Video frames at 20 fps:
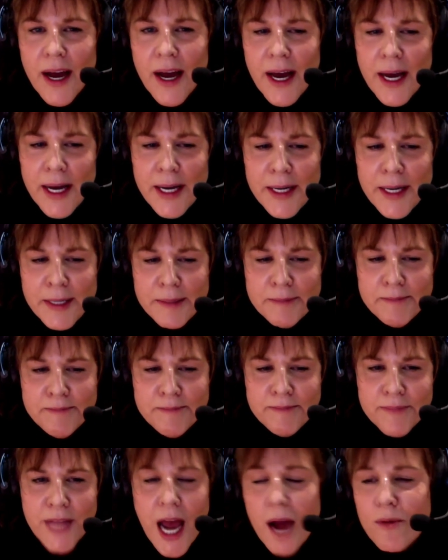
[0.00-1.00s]

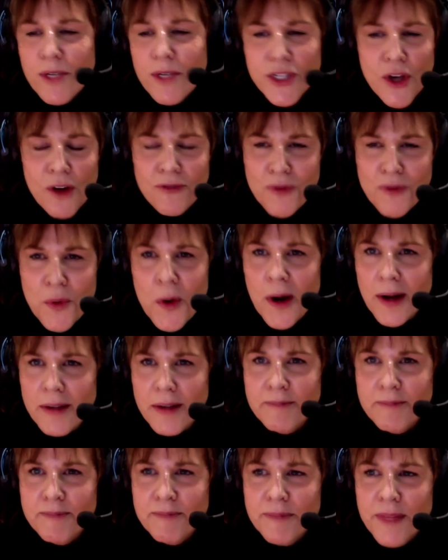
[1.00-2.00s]
I was all for it.
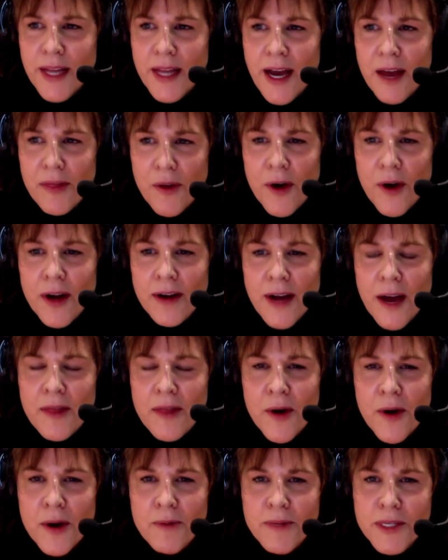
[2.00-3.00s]
I
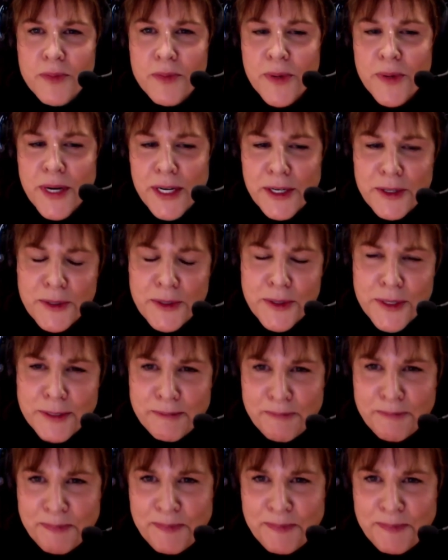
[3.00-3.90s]
thought it was pretty cool.